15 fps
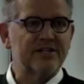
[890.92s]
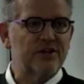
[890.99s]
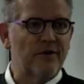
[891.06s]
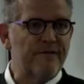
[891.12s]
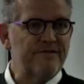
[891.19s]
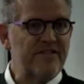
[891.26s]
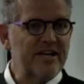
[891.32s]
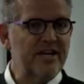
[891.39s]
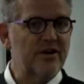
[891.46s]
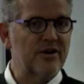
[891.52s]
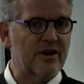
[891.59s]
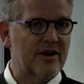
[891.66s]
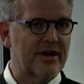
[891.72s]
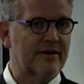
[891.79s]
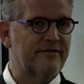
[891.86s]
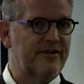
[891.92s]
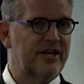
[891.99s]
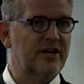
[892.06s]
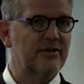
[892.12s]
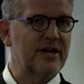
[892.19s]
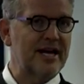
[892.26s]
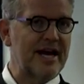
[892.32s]
so figuring,
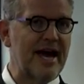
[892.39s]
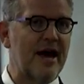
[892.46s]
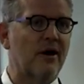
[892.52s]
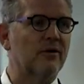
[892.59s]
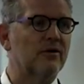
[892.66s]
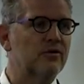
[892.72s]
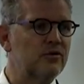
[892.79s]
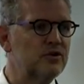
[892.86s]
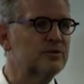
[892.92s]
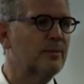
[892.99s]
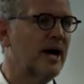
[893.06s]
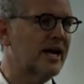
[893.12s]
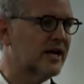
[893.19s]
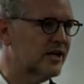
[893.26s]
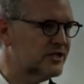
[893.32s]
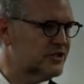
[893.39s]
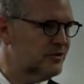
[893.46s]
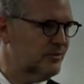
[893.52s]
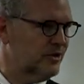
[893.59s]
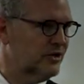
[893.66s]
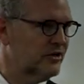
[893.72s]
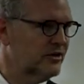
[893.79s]
figuring out who's my
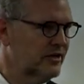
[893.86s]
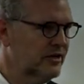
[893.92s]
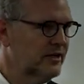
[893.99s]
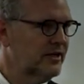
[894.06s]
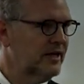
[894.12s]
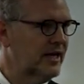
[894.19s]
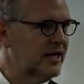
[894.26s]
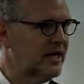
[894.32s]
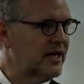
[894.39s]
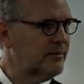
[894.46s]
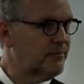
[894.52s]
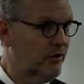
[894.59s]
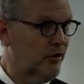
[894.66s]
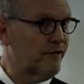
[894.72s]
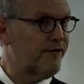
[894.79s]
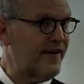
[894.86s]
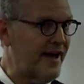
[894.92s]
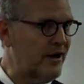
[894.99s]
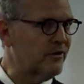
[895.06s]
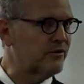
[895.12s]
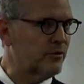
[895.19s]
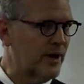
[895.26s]
customer in a
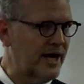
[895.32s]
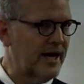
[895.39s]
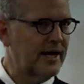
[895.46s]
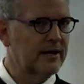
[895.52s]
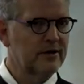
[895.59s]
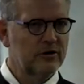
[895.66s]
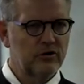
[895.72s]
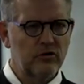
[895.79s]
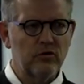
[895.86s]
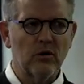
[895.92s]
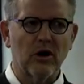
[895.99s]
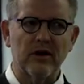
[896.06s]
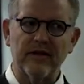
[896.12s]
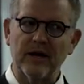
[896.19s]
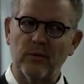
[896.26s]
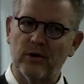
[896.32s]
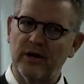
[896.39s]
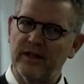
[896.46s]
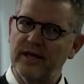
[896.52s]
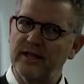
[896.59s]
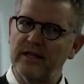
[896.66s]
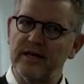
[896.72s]
profound way. Who are they? Where do
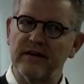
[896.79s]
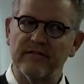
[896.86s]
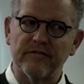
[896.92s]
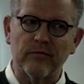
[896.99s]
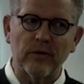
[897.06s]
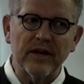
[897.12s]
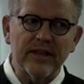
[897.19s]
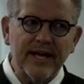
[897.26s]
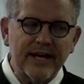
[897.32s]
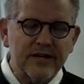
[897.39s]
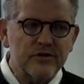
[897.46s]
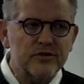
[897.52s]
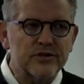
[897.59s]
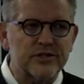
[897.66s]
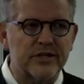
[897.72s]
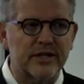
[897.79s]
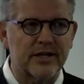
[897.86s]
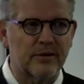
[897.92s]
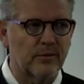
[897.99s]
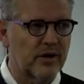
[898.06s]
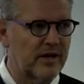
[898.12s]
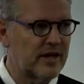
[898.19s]
they live? What are they interested
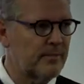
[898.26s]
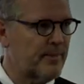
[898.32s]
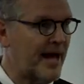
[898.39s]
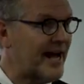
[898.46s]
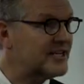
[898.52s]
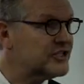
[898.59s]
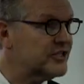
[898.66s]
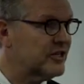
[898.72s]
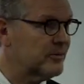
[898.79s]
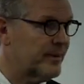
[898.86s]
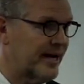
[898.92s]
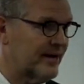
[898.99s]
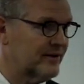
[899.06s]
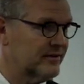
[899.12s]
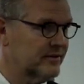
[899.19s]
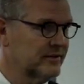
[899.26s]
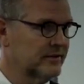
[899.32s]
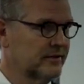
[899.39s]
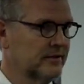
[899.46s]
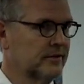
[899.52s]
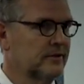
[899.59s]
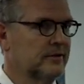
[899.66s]
in? What are they passionate about?
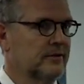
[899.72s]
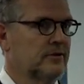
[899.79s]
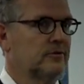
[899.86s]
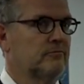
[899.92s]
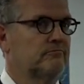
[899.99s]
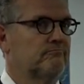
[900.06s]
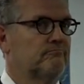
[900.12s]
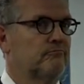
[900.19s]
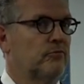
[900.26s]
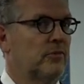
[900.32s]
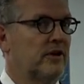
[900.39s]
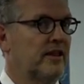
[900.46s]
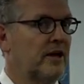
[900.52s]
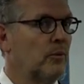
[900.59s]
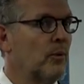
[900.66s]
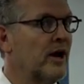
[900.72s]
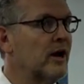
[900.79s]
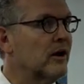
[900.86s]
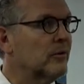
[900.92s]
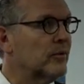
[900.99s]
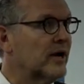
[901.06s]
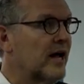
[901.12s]
What do they
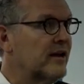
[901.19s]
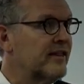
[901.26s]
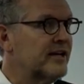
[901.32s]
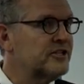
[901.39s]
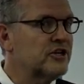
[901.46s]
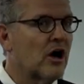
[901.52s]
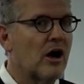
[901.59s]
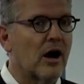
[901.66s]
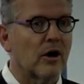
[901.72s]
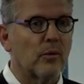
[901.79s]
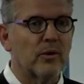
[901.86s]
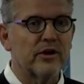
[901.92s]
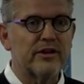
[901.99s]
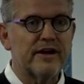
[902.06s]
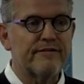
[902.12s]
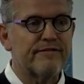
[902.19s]
wear? How do they talk? Where are they